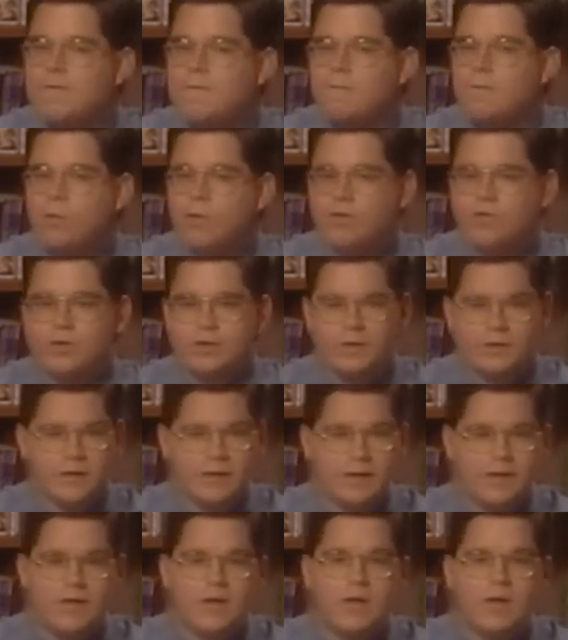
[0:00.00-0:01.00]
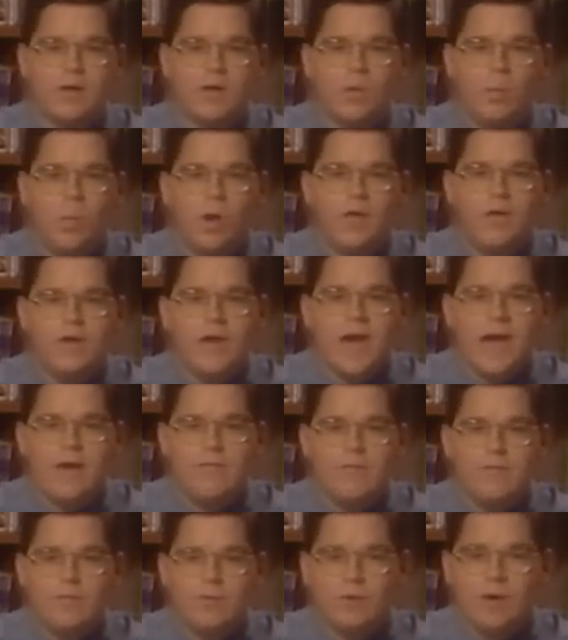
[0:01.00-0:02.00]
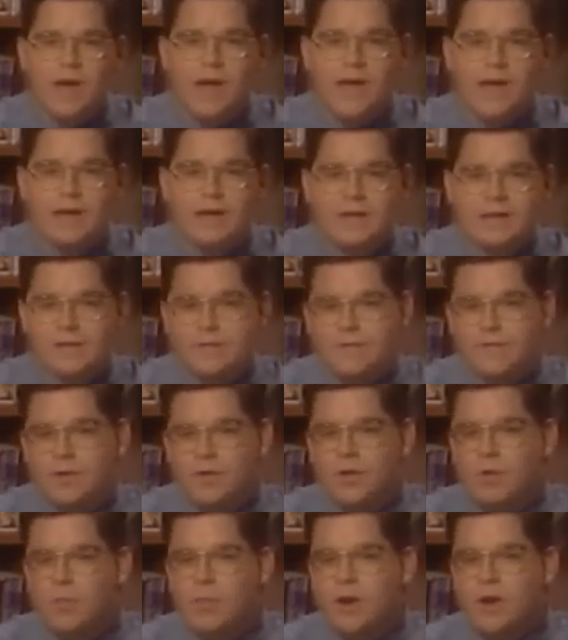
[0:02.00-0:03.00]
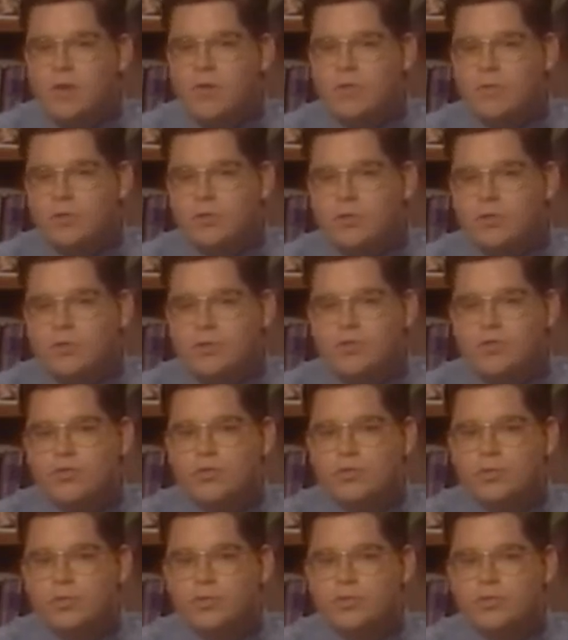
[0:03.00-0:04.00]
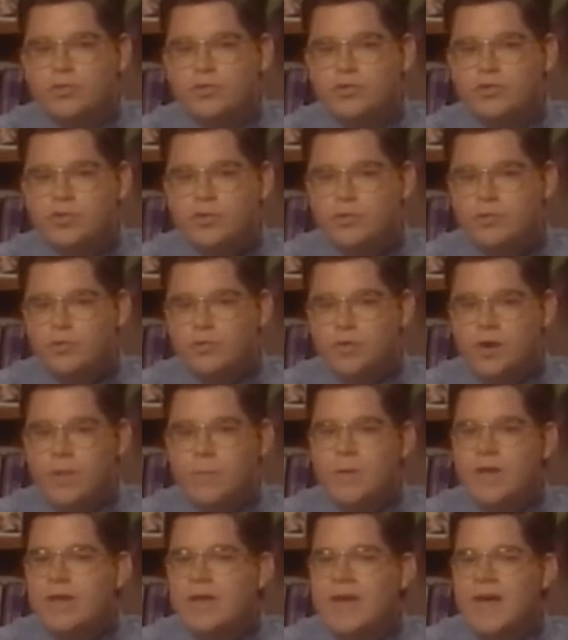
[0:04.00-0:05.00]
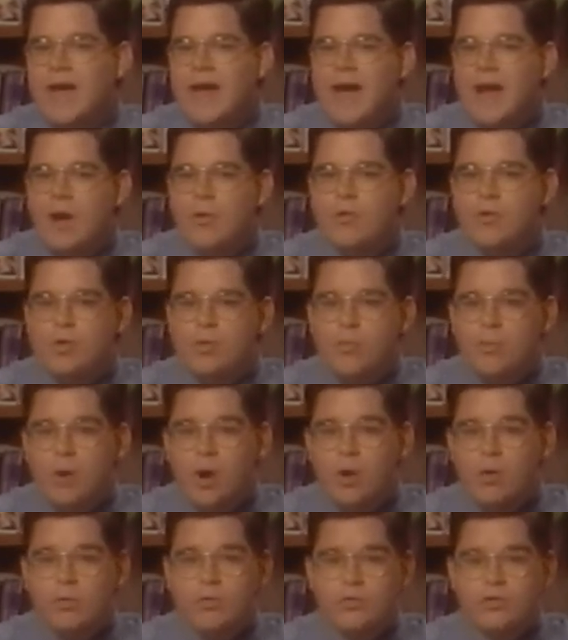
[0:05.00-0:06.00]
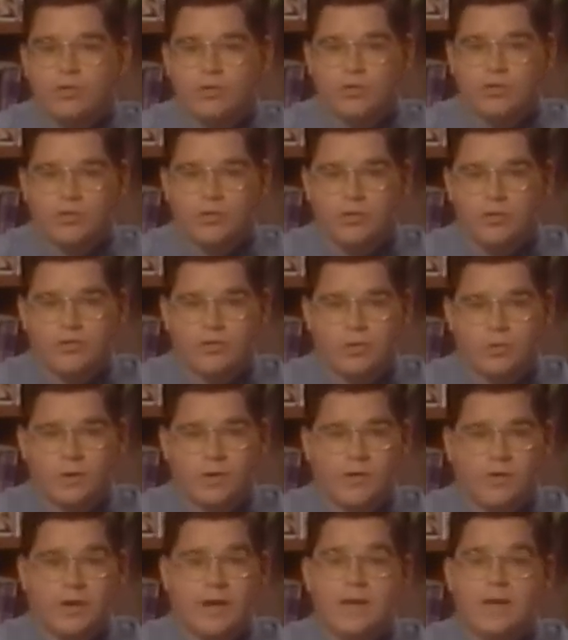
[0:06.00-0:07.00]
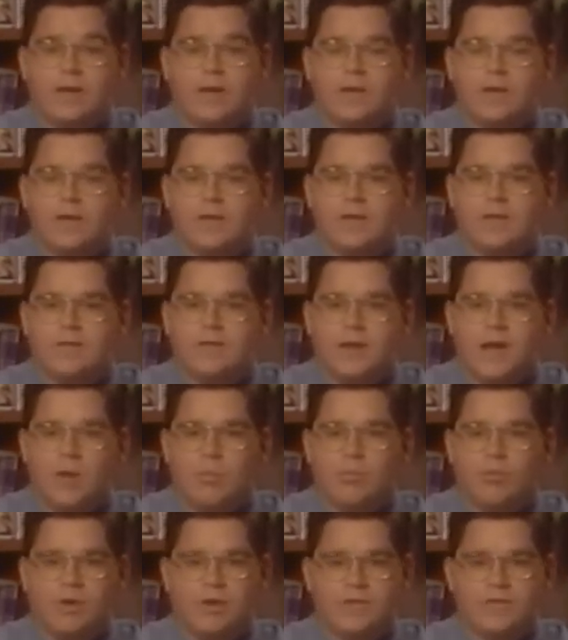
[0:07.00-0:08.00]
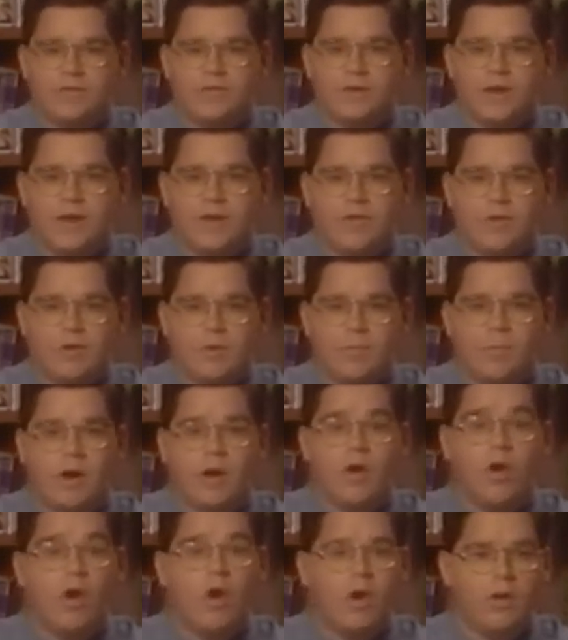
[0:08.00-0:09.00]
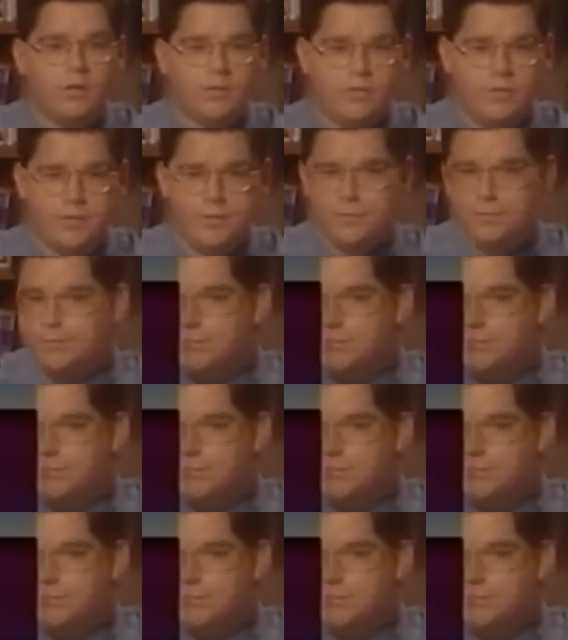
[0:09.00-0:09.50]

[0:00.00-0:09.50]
Fortunately, while you have a variety of very powerful search tools to choose from, how you pose your search query is now pretty standard among all of them.